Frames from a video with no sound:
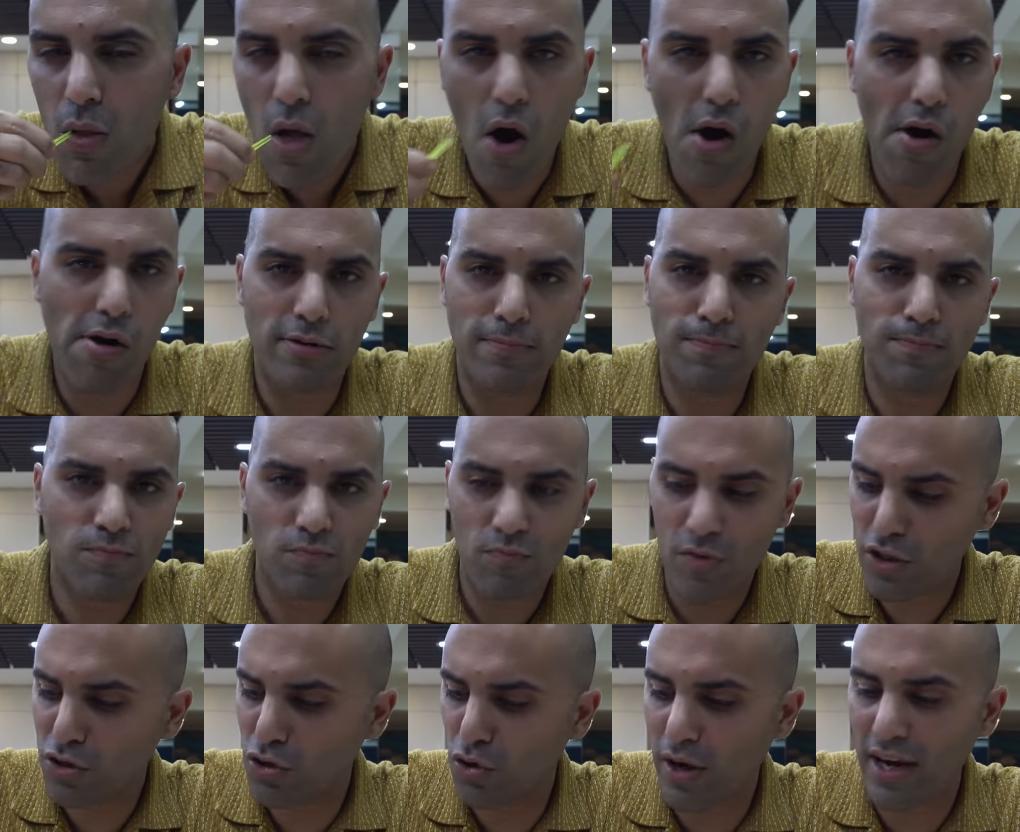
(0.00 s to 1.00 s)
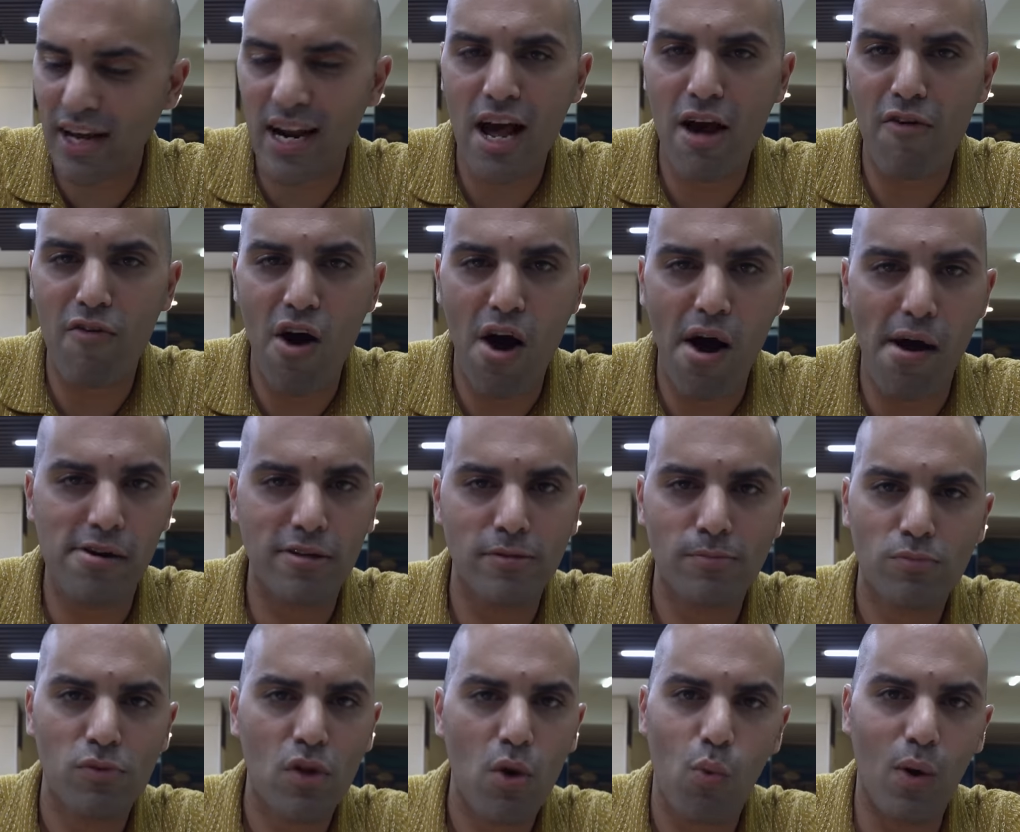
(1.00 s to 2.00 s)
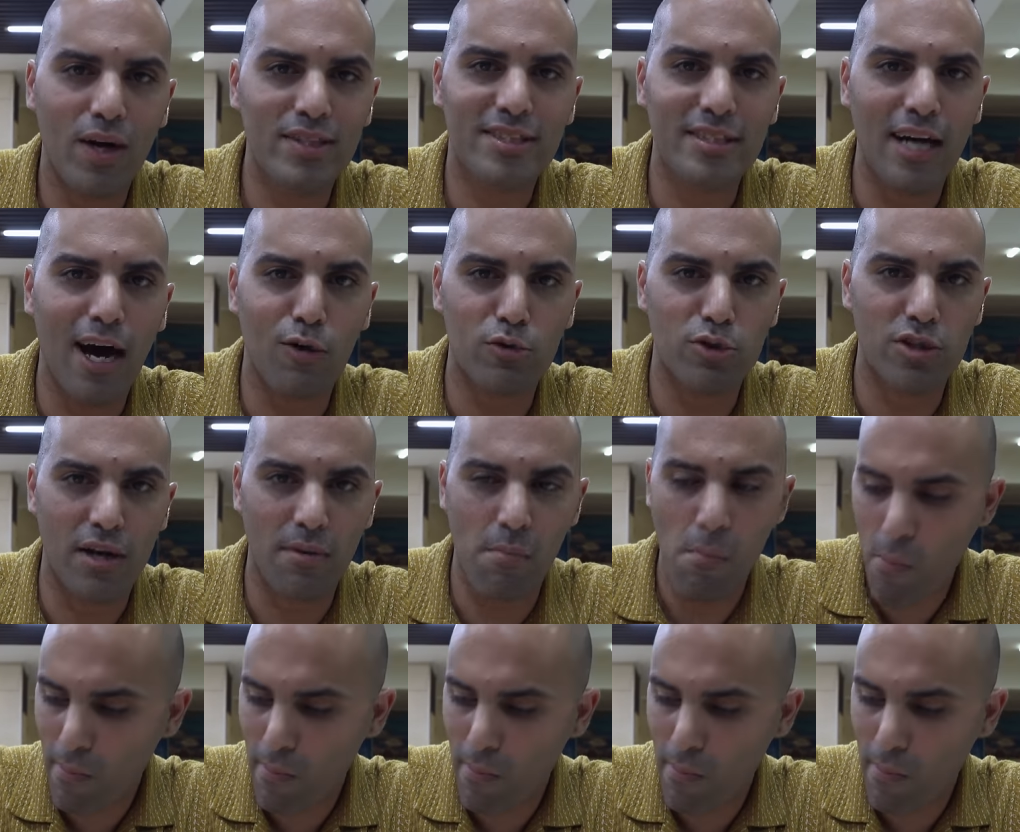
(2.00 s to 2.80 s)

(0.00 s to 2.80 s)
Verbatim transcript: Oh, this you can have 1,000